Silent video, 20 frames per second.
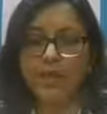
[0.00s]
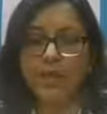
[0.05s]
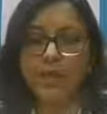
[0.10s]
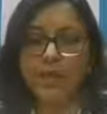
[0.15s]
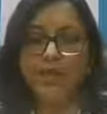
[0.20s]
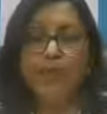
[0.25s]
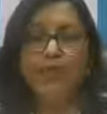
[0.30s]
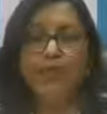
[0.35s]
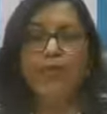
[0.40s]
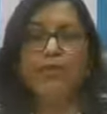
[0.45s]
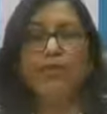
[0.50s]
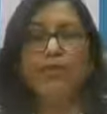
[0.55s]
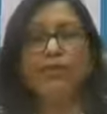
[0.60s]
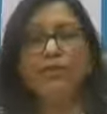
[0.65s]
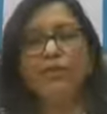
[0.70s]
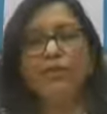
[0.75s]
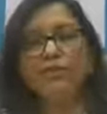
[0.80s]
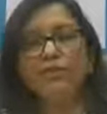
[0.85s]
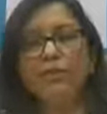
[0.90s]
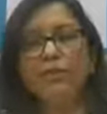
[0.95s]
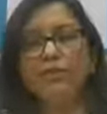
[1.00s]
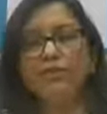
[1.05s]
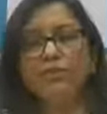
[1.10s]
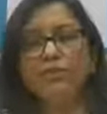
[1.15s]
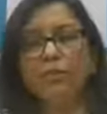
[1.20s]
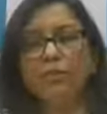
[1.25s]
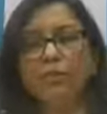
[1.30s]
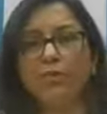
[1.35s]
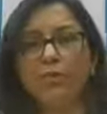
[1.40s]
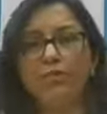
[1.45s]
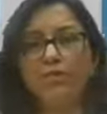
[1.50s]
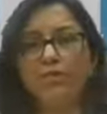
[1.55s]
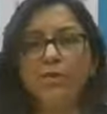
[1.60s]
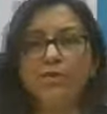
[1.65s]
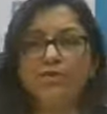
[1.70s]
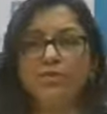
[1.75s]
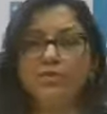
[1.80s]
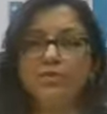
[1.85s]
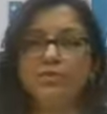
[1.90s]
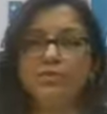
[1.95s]
I would also advise all my
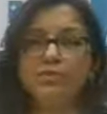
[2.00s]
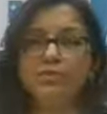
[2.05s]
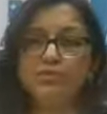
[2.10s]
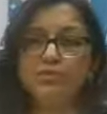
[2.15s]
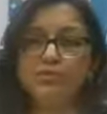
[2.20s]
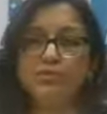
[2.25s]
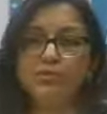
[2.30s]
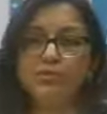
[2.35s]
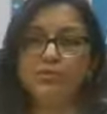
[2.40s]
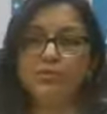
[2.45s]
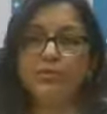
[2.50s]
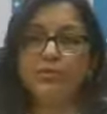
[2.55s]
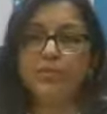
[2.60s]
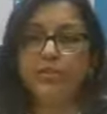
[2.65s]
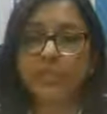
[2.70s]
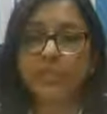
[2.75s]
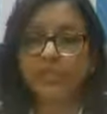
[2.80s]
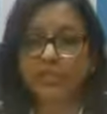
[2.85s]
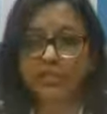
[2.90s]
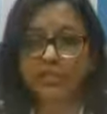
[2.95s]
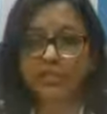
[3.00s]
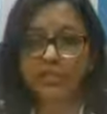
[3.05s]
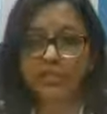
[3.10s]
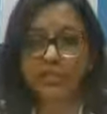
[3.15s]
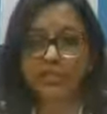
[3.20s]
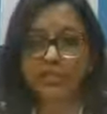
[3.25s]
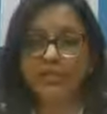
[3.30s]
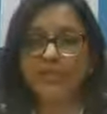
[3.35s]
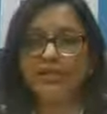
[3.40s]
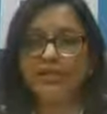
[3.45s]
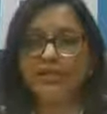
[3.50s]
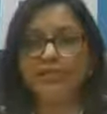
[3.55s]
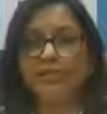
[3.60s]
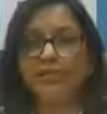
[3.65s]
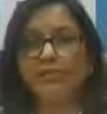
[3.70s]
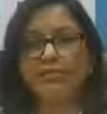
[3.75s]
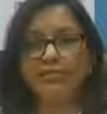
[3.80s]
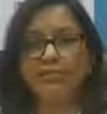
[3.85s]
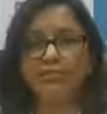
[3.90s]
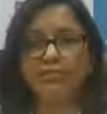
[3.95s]
patients to do Jalniti.
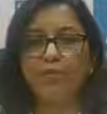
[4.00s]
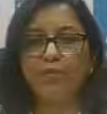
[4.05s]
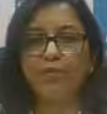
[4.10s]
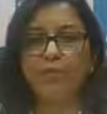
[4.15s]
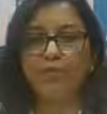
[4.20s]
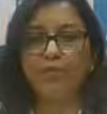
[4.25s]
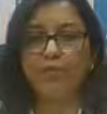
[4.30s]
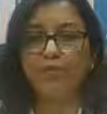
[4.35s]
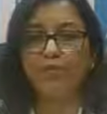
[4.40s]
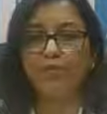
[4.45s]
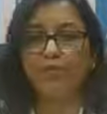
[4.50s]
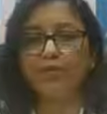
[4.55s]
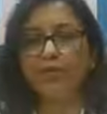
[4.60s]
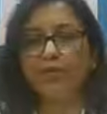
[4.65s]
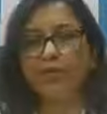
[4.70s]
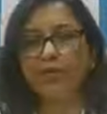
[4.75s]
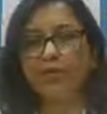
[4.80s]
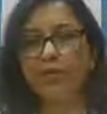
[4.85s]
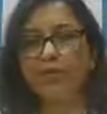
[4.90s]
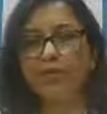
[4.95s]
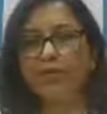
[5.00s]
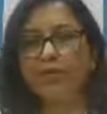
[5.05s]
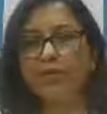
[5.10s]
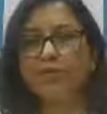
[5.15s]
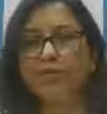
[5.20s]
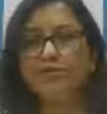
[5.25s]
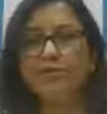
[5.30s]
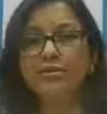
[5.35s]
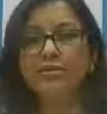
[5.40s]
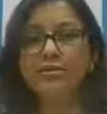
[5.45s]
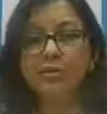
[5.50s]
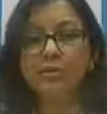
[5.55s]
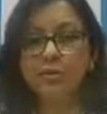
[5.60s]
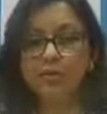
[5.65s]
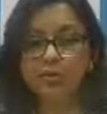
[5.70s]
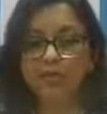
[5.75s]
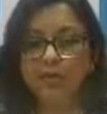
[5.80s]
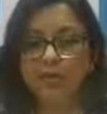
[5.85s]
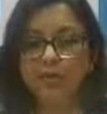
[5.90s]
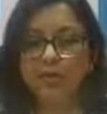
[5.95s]
Jalniti is a form of nasal
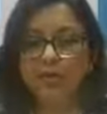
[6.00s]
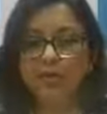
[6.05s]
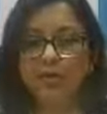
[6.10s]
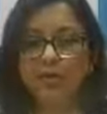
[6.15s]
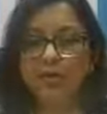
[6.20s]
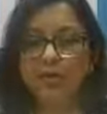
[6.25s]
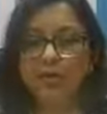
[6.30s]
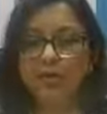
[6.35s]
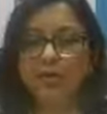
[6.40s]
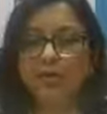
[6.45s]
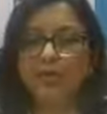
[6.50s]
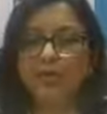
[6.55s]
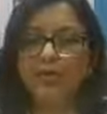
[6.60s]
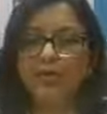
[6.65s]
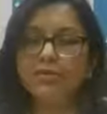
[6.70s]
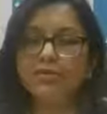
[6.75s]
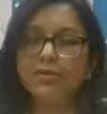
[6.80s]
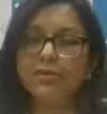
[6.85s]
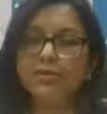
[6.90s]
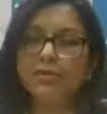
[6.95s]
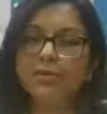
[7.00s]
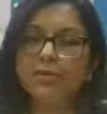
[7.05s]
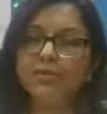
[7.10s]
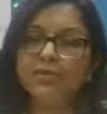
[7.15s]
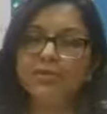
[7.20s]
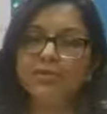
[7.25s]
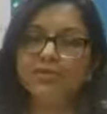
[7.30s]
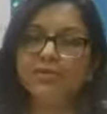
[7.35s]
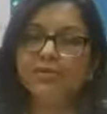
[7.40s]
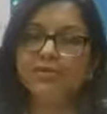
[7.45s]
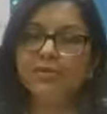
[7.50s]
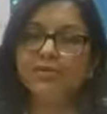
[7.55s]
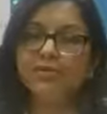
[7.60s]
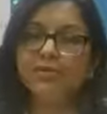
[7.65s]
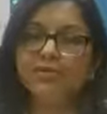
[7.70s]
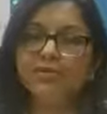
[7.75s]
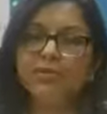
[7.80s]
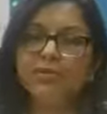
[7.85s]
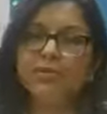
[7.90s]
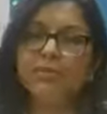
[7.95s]
douching, because it
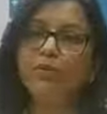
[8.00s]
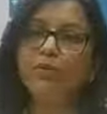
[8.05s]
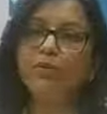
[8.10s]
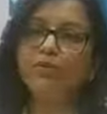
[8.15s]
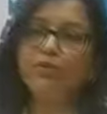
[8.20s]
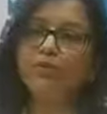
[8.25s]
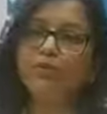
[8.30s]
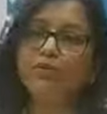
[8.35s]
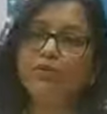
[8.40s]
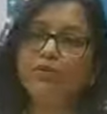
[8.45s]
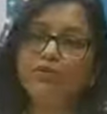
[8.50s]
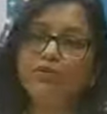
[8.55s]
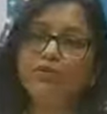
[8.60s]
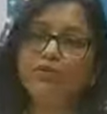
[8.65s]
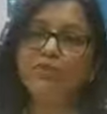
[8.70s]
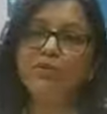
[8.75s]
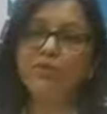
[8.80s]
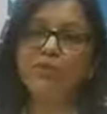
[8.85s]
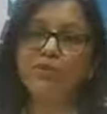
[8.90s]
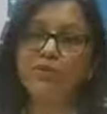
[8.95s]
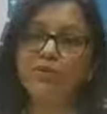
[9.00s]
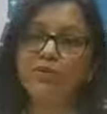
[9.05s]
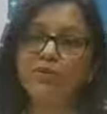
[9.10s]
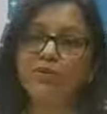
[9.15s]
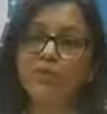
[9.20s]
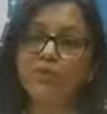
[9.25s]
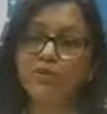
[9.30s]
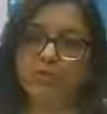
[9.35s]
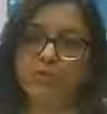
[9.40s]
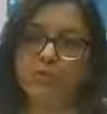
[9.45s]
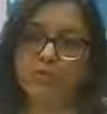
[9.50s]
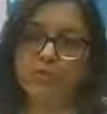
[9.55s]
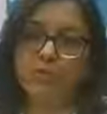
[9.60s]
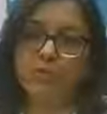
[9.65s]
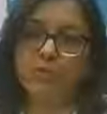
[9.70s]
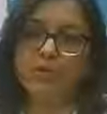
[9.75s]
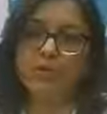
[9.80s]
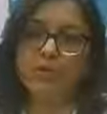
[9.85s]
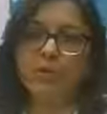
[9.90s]
increases the mucociliary function of the nose.